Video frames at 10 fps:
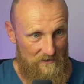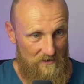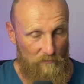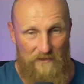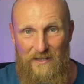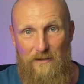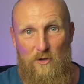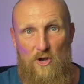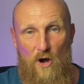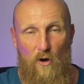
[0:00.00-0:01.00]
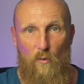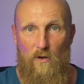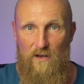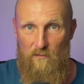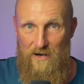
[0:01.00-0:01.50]
Please let me know.
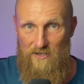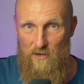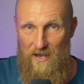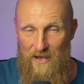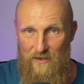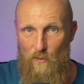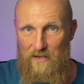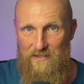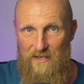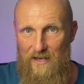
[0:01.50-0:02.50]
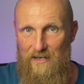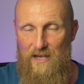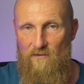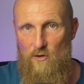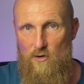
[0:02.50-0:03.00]
Raise your hand once again
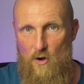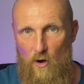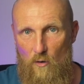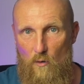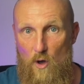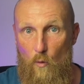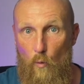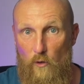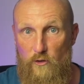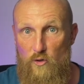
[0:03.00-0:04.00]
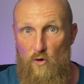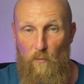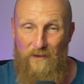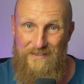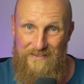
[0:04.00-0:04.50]
if you know what
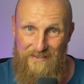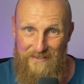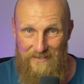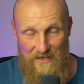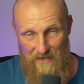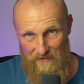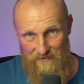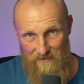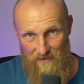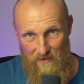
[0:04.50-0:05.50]
neuroplasticity is.